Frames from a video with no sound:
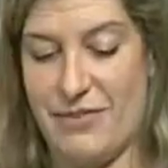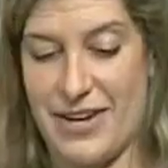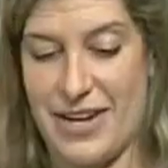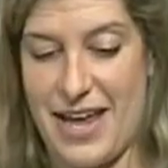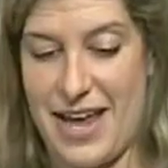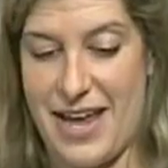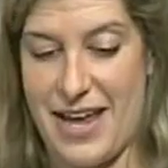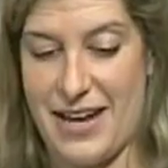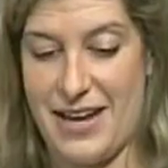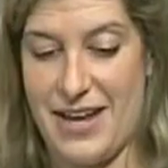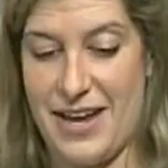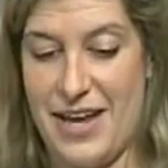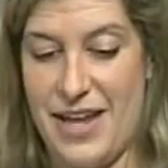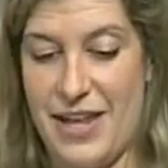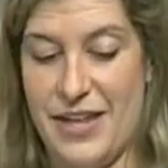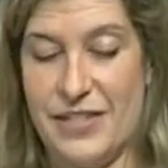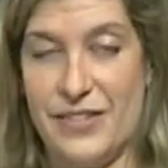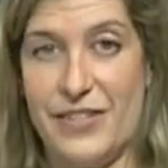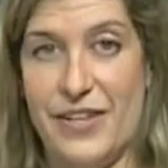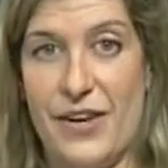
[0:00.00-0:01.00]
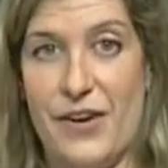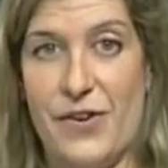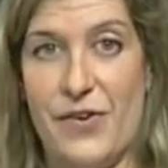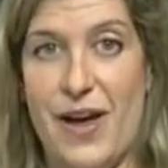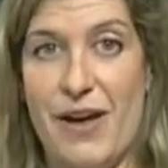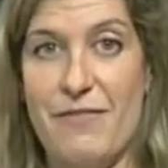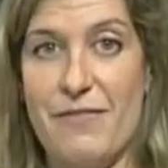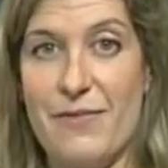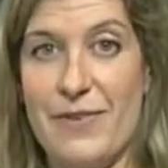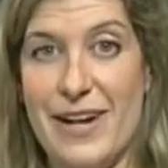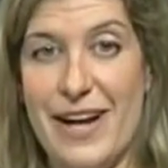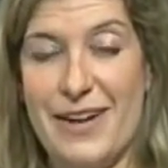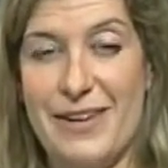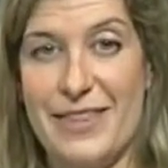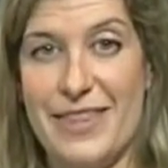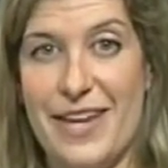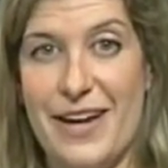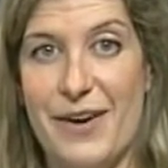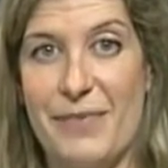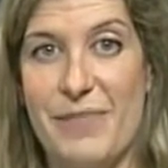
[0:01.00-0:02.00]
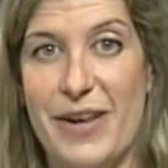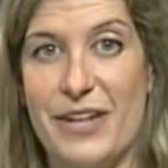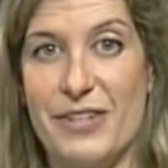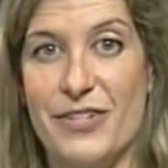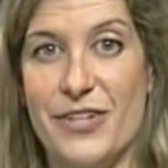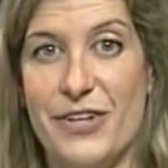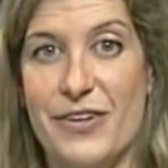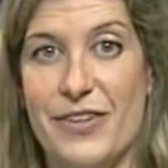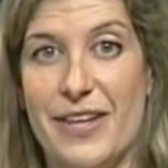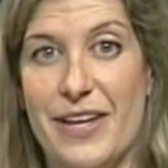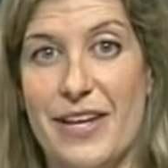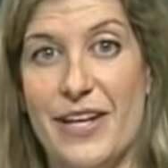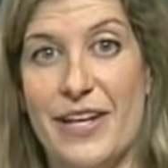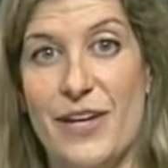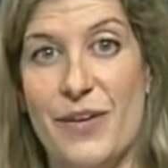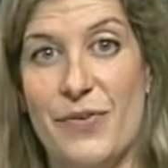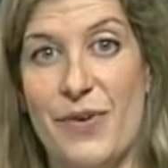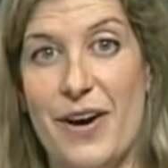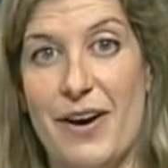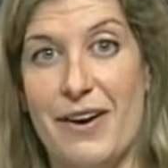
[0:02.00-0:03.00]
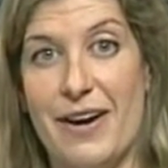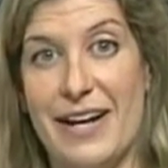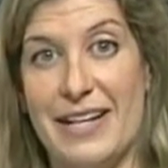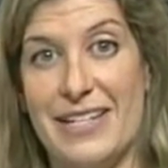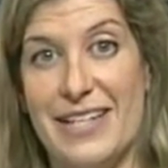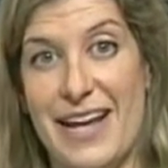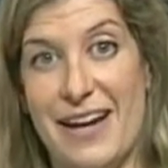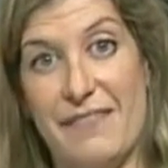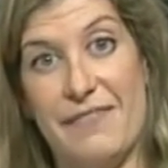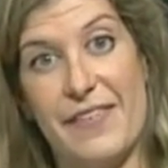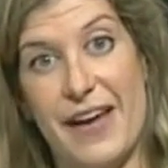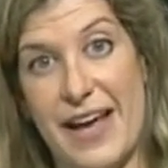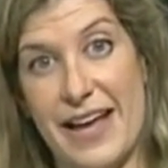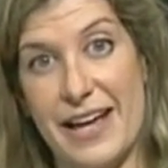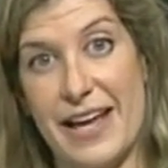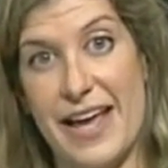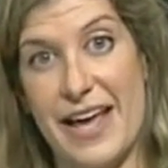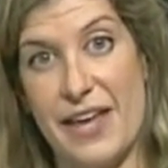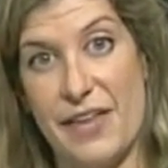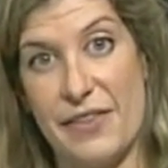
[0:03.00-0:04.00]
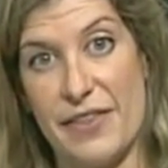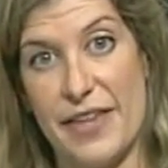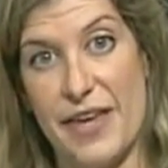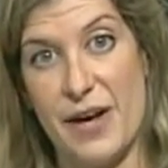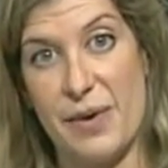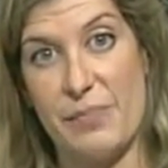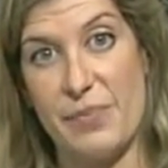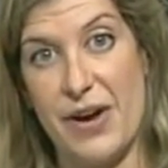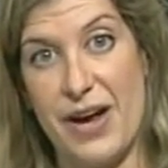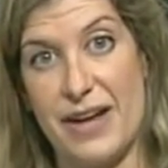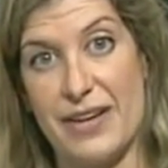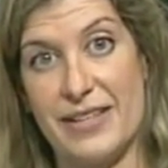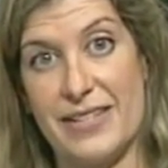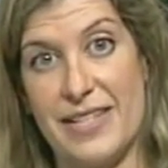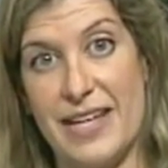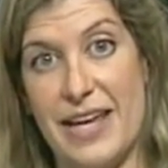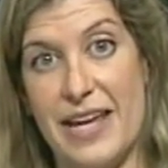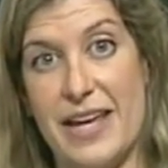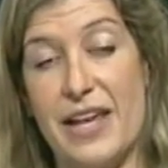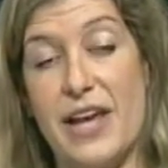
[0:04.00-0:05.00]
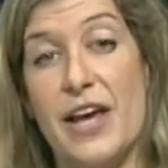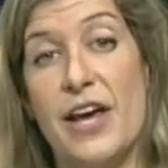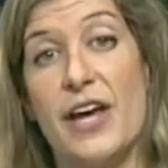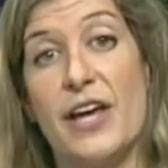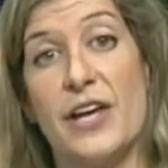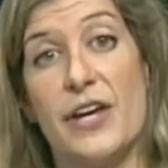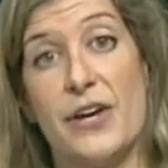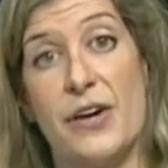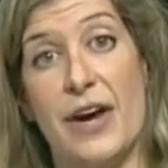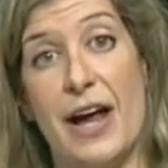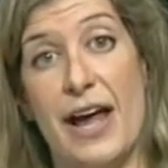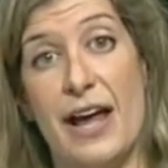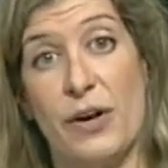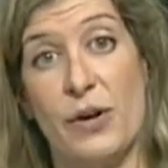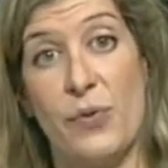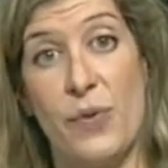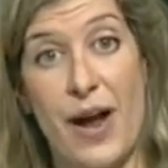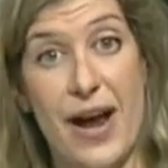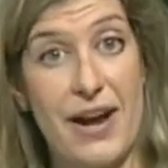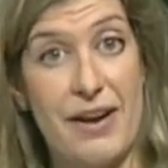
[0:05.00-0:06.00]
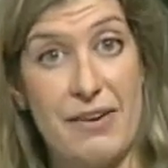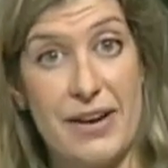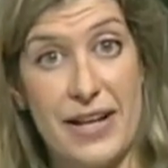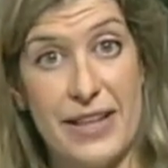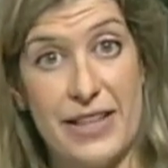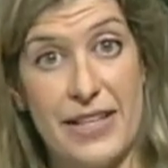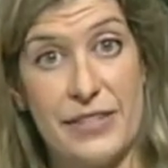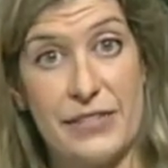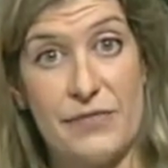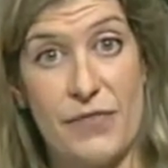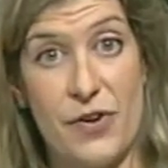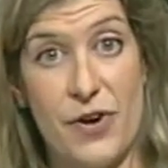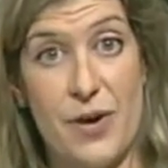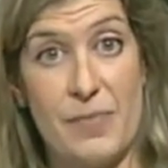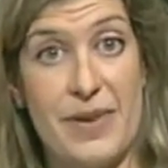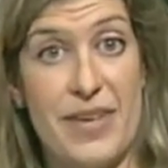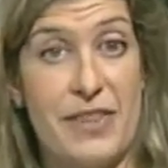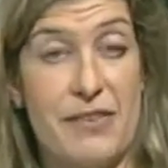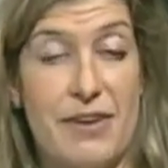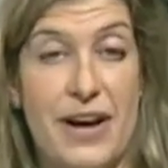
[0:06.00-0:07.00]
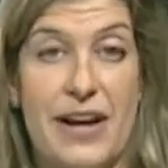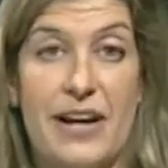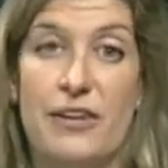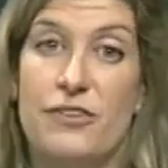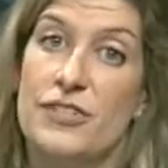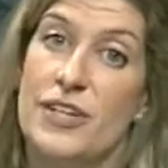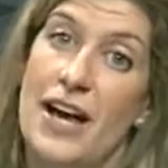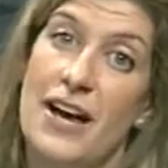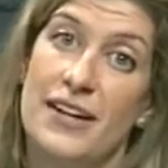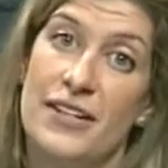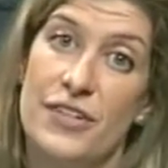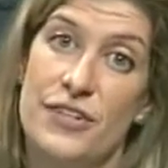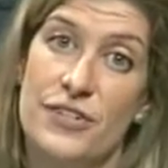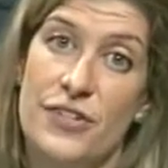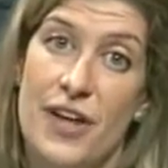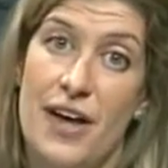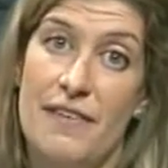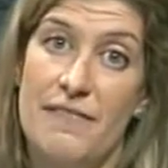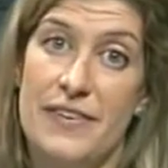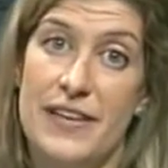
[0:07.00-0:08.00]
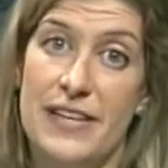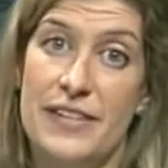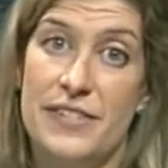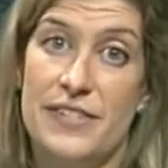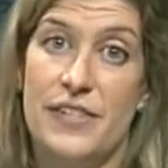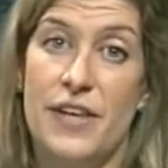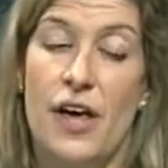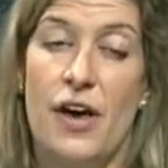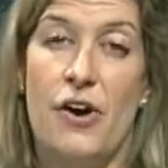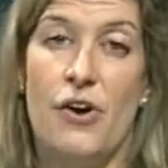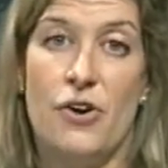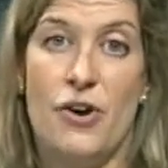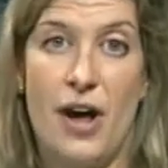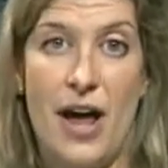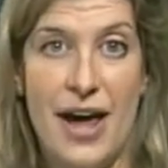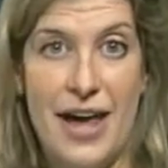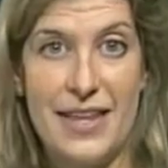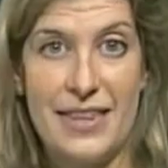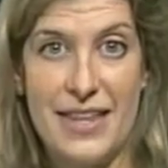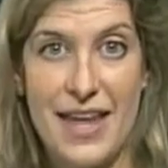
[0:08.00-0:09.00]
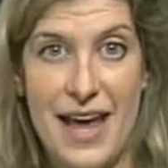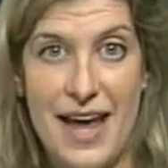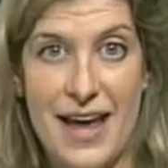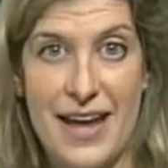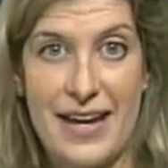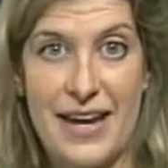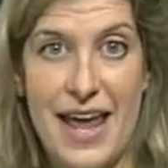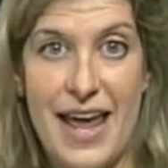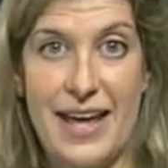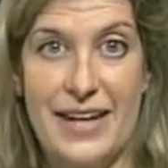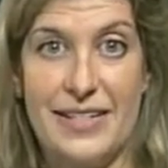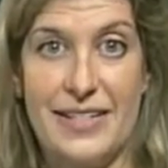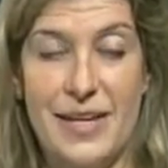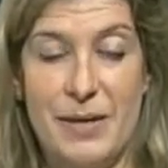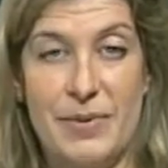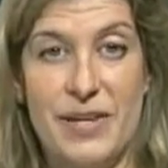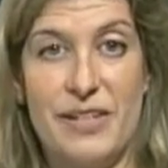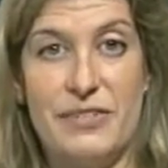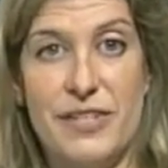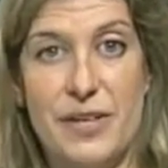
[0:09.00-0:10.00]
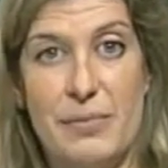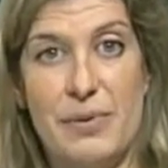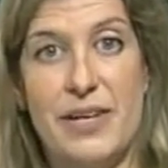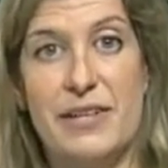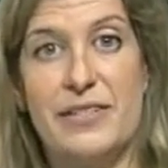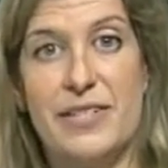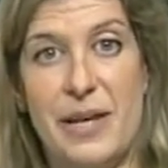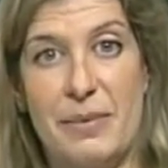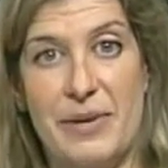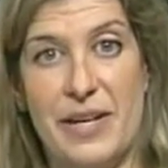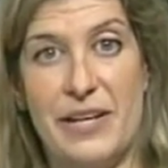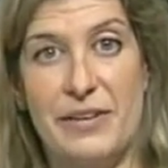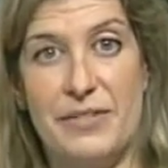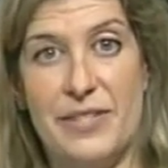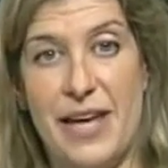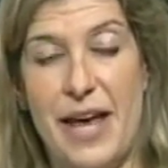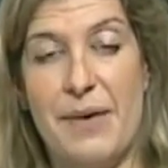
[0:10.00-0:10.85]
again. So everyone out there, make sure that you are identifying a healthcare proxy. You're acquiring this form either at your doctor's office or online at www.mass.gov